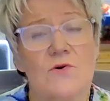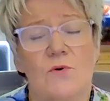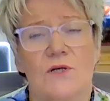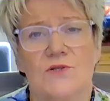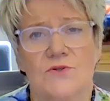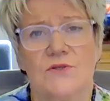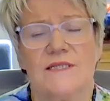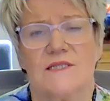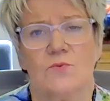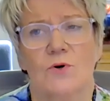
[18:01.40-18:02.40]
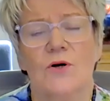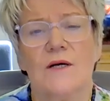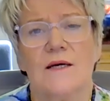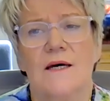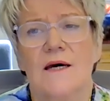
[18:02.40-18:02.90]
you want to do this
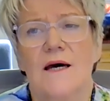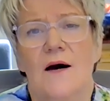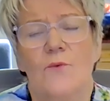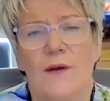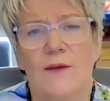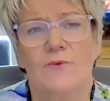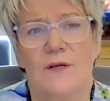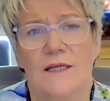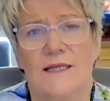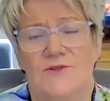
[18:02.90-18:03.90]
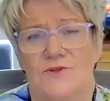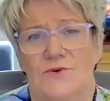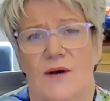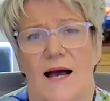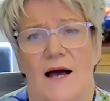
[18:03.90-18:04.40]
work, we really
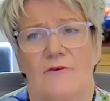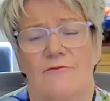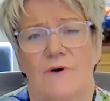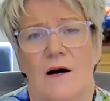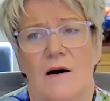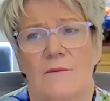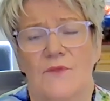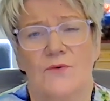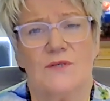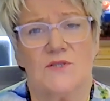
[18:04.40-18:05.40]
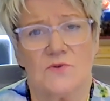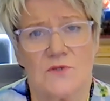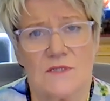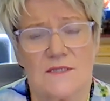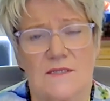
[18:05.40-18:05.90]
do have the
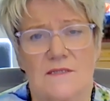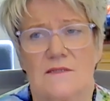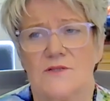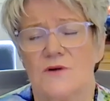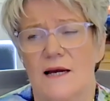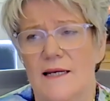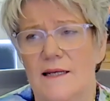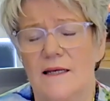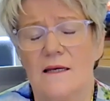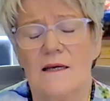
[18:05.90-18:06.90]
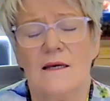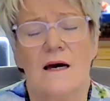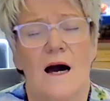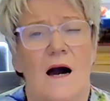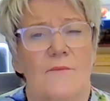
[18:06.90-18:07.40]
resources, the training,
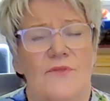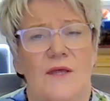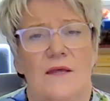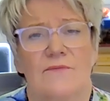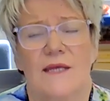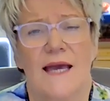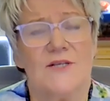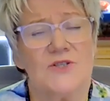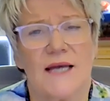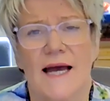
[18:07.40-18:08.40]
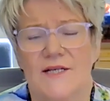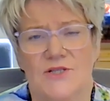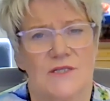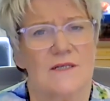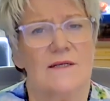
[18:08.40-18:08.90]
the
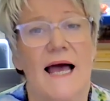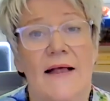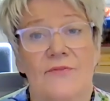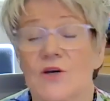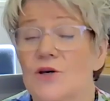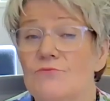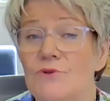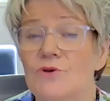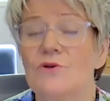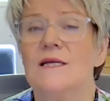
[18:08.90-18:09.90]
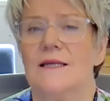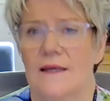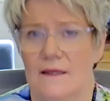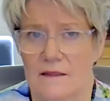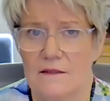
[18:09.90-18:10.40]
education and the
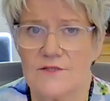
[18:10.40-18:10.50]
community